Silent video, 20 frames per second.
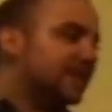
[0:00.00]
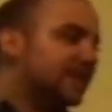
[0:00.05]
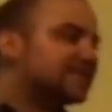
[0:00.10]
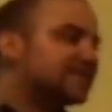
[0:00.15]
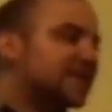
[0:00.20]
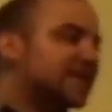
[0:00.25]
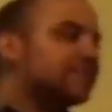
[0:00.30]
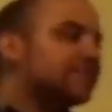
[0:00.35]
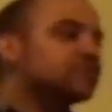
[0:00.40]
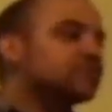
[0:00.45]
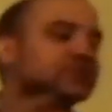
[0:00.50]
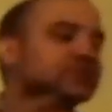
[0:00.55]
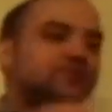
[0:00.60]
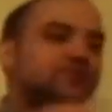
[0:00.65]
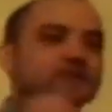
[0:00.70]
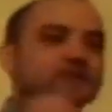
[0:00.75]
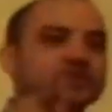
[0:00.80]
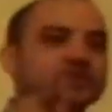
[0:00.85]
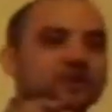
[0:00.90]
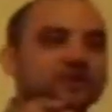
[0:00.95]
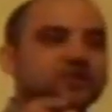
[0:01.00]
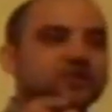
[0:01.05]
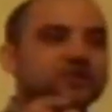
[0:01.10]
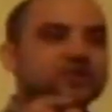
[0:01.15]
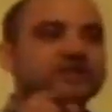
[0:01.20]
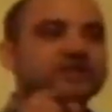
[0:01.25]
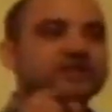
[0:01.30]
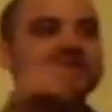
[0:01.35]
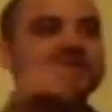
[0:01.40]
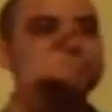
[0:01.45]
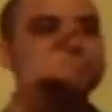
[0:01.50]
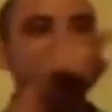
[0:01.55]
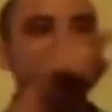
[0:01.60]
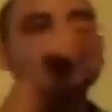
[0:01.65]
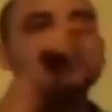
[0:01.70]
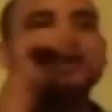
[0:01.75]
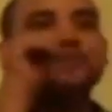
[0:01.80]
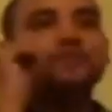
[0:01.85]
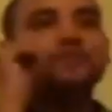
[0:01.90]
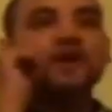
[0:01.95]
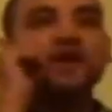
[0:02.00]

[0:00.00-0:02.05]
Examples of false contradictions. This is a,